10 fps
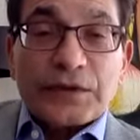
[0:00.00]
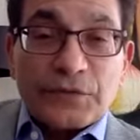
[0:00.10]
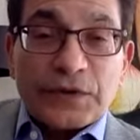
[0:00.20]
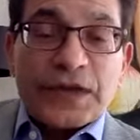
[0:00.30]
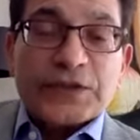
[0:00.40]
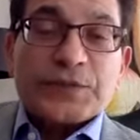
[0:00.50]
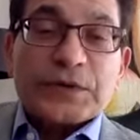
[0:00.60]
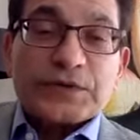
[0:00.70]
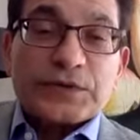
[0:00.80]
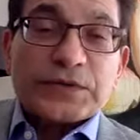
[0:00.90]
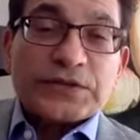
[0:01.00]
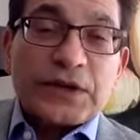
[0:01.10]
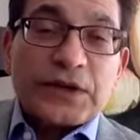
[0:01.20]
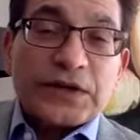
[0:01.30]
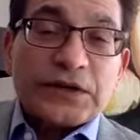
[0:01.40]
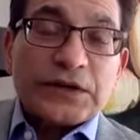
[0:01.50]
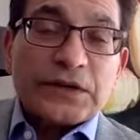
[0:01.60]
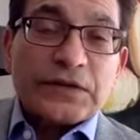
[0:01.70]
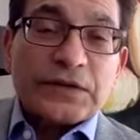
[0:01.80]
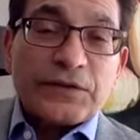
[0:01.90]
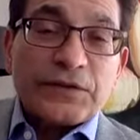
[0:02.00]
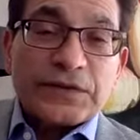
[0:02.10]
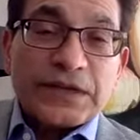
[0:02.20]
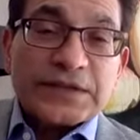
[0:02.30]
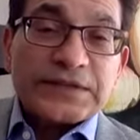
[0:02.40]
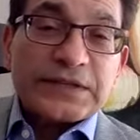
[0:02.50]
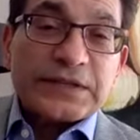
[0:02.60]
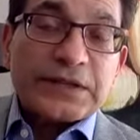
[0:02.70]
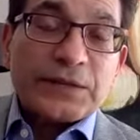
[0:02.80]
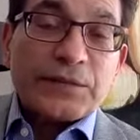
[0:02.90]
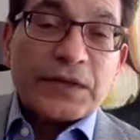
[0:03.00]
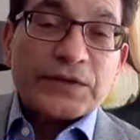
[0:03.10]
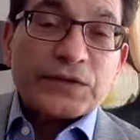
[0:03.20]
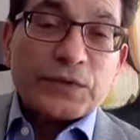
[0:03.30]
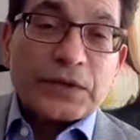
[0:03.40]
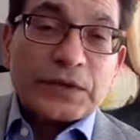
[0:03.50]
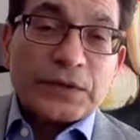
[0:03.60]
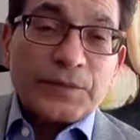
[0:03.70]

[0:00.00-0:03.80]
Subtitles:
different aspects of the charity, different things they did, mothers who had